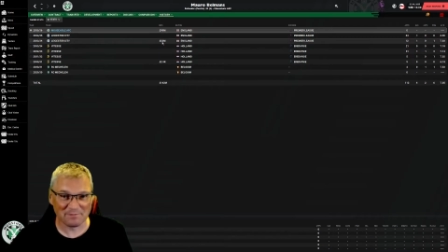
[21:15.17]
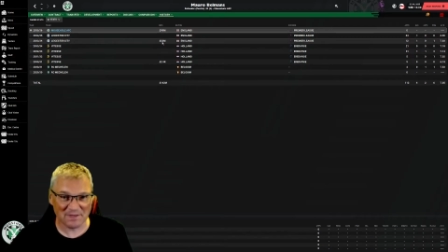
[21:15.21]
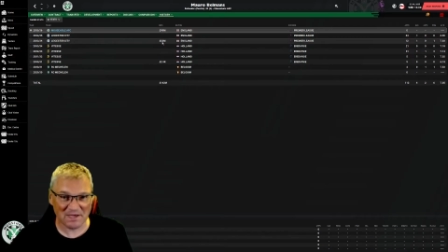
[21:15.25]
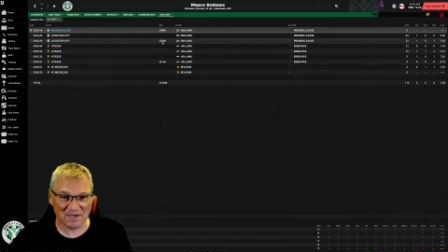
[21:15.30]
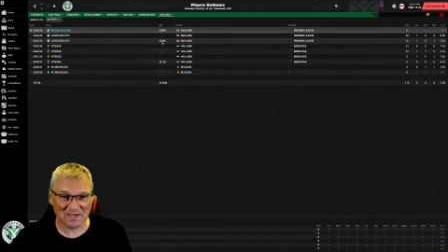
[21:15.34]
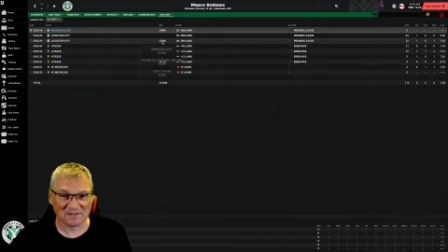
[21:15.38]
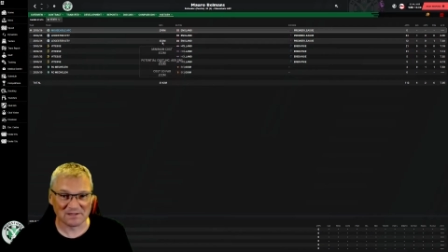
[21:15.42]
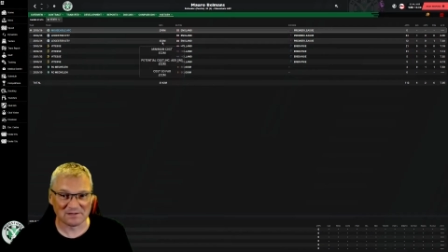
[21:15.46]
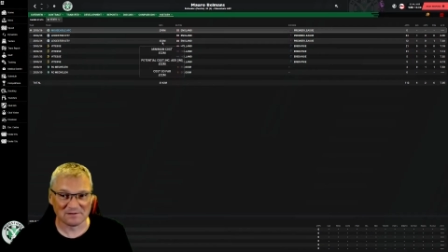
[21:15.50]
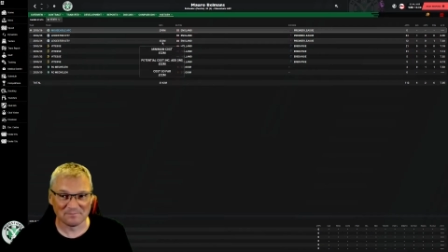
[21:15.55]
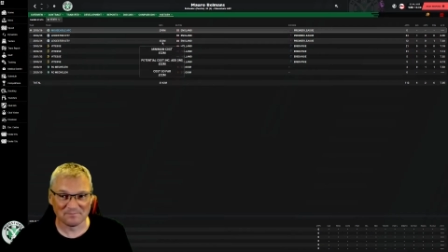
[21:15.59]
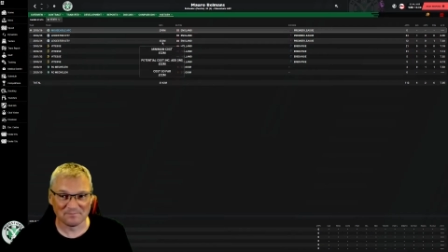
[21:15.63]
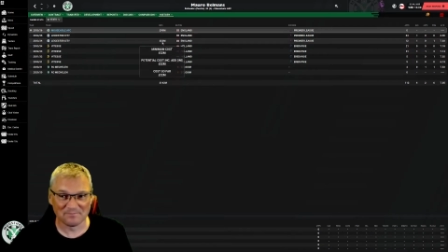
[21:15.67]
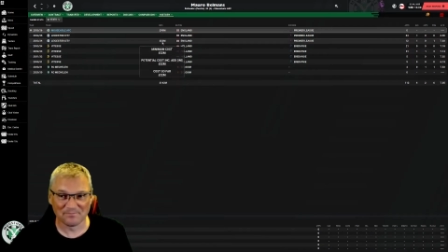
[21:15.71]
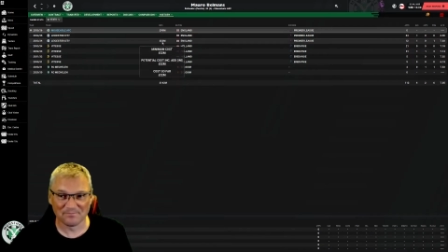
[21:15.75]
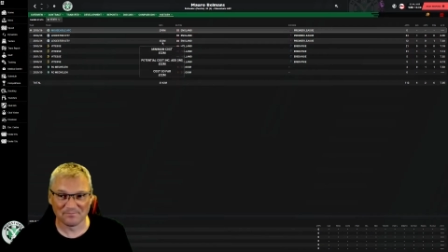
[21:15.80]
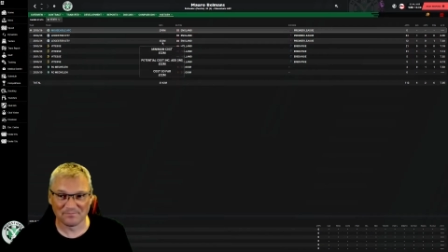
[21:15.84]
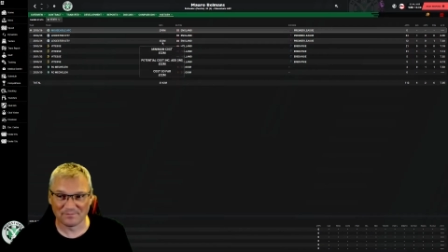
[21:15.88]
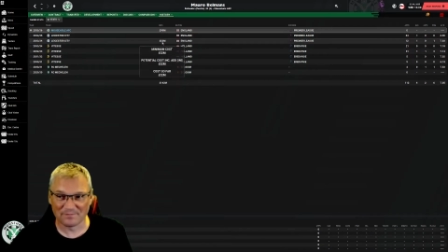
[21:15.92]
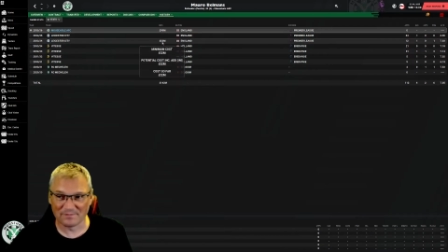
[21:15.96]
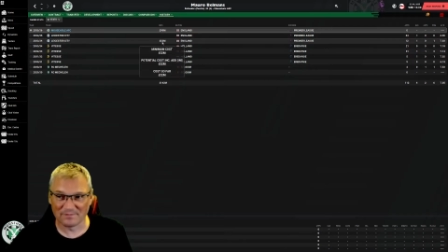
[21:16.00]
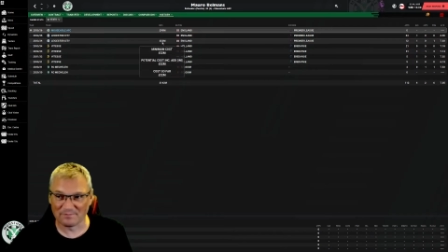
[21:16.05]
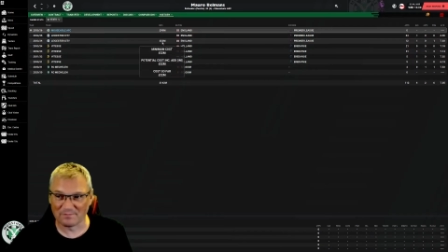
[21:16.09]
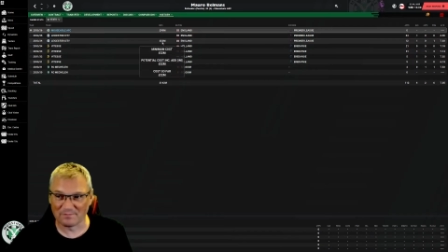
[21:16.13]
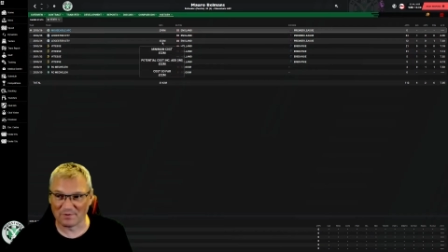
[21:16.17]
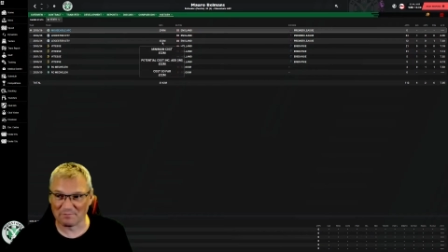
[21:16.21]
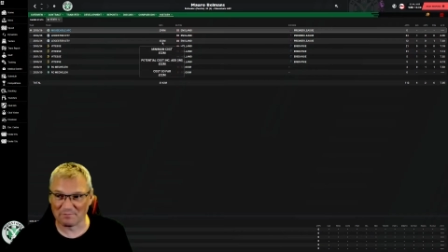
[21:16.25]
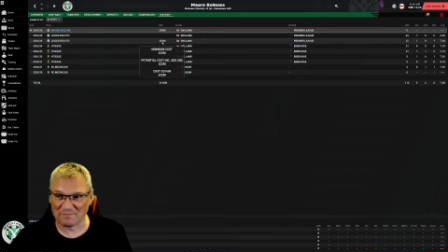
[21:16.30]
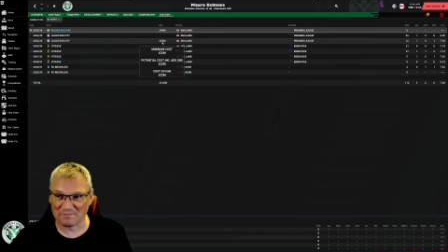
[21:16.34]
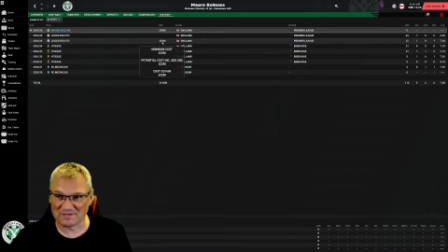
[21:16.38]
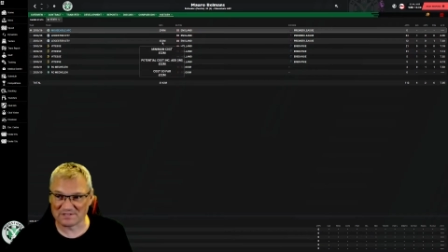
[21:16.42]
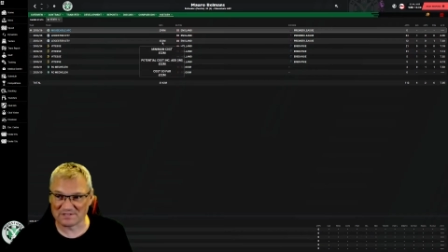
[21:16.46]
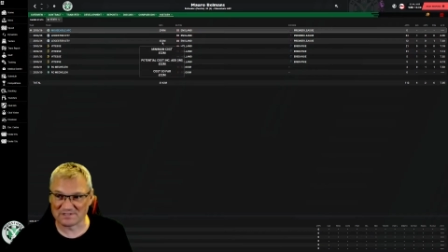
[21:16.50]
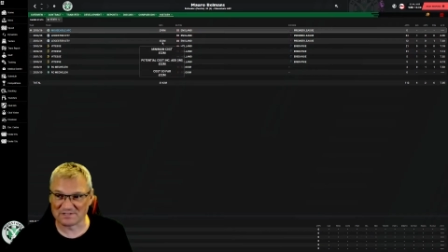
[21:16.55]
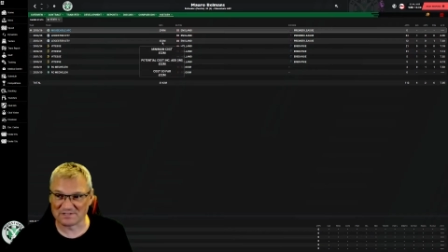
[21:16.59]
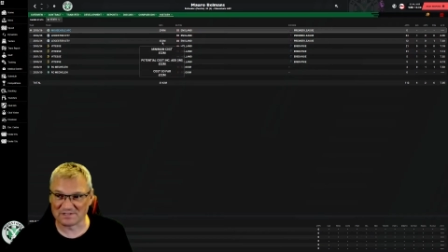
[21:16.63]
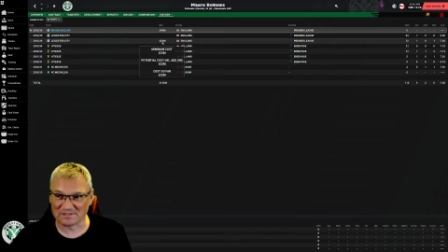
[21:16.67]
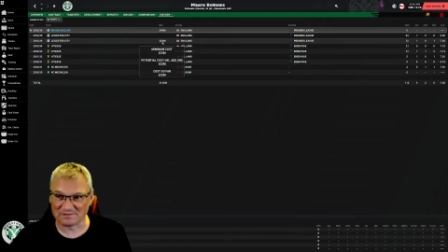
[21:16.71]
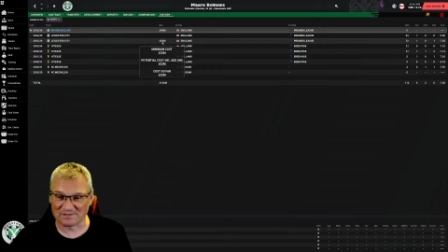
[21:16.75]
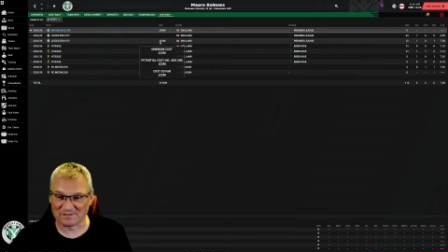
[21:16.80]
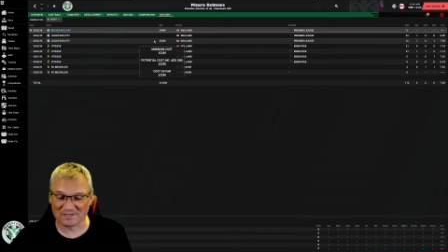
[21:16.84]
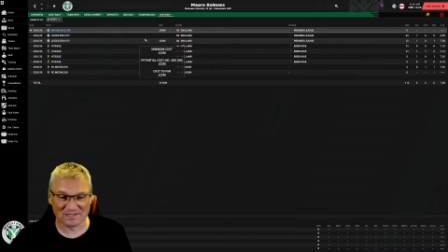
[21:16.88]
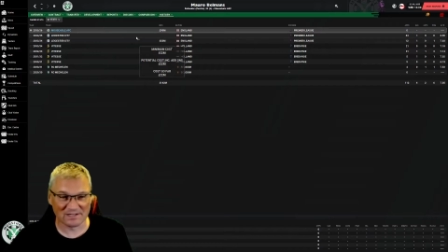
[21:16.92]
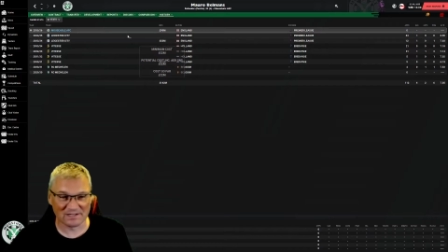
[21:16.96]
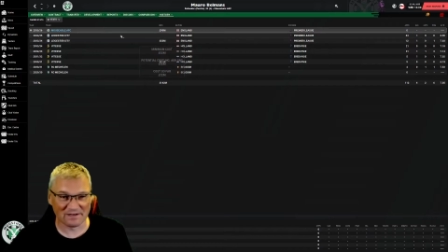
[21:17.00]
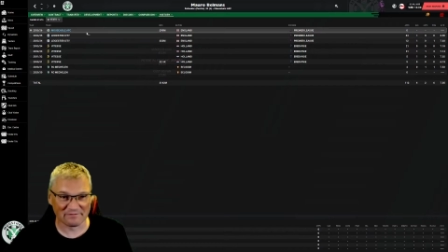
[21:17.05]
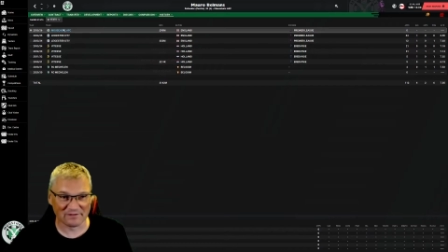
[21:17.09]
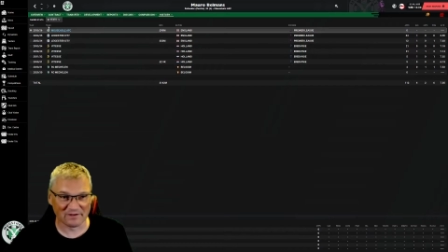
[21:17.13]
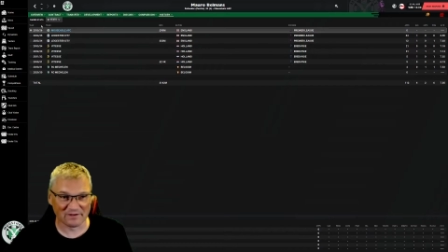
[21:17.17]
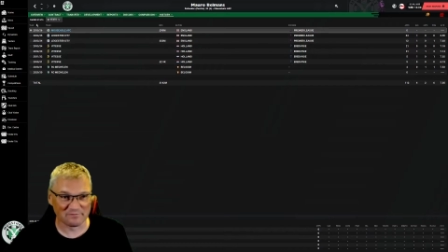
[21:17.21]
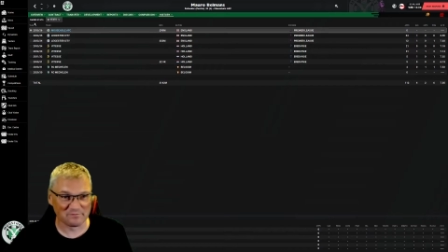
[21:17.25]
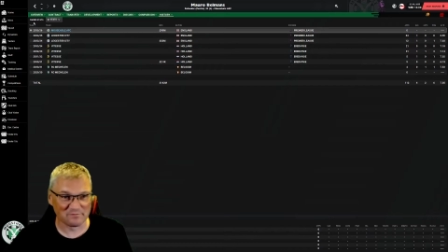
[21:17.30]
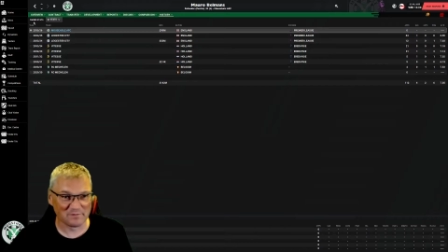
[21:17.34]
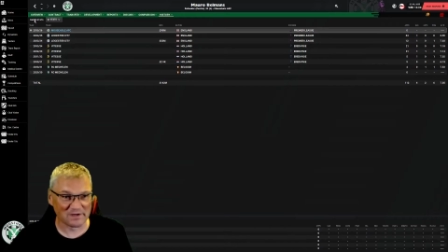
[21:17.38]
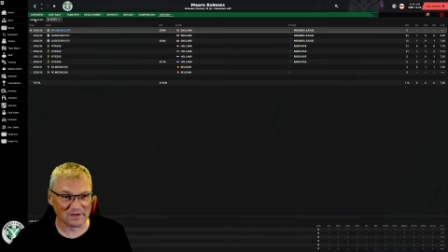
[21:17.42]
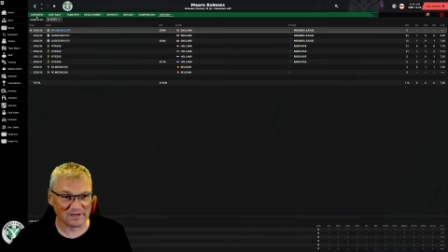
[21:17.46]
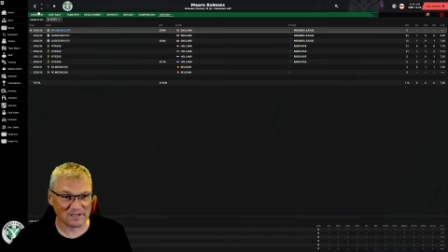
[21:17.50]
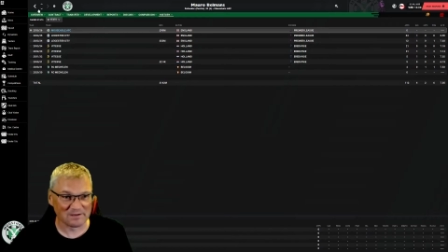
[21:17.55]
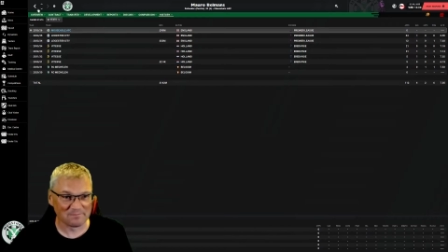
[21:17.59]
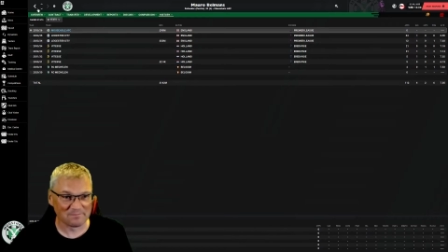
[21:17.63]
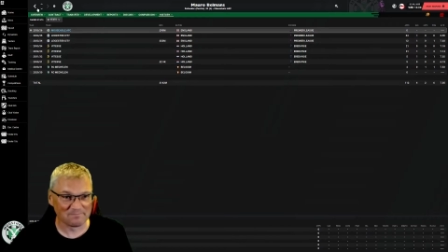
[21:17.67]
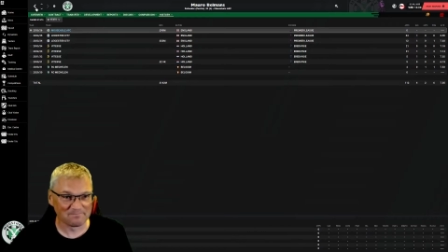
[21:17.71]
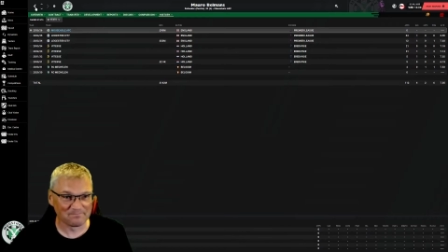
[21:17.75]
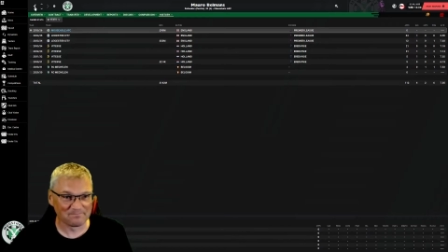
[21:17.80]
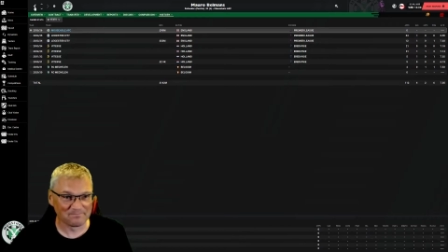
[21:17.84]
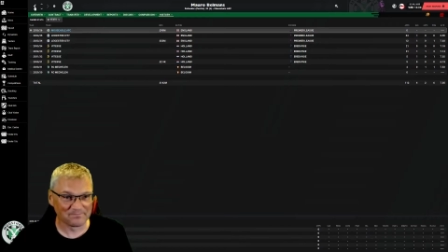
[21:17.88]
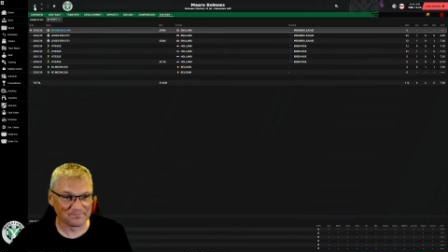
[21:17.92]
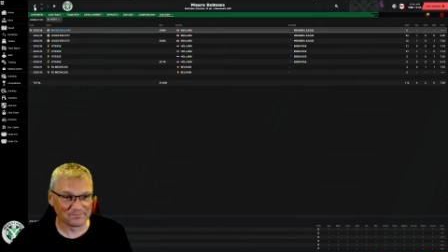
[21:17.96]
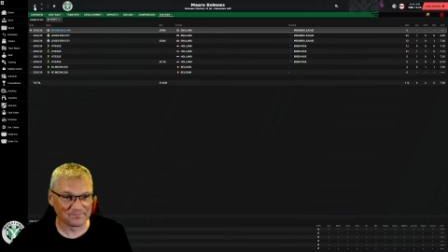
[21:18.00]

him then, but missed, didn't have enough money.